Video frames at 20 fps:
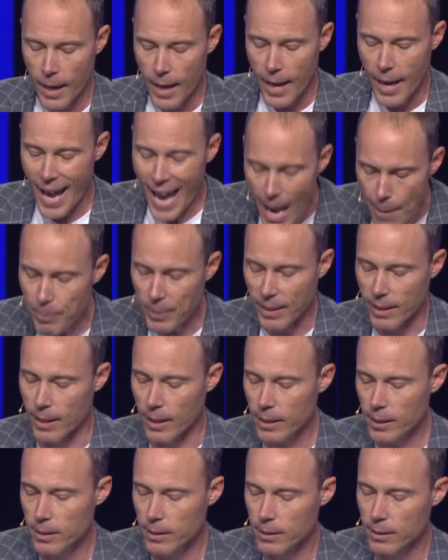
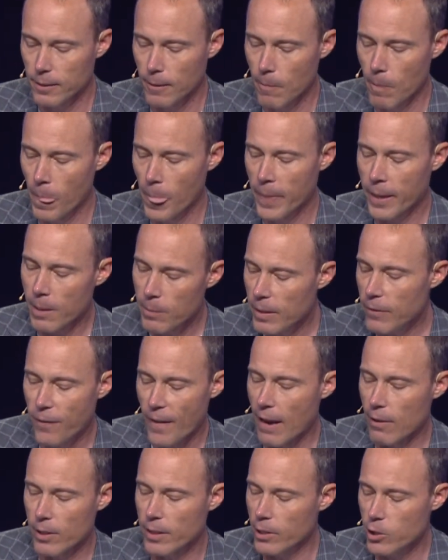Happiness can be
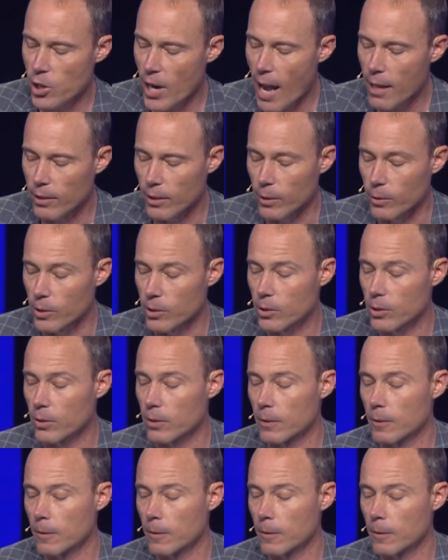found in the shallows.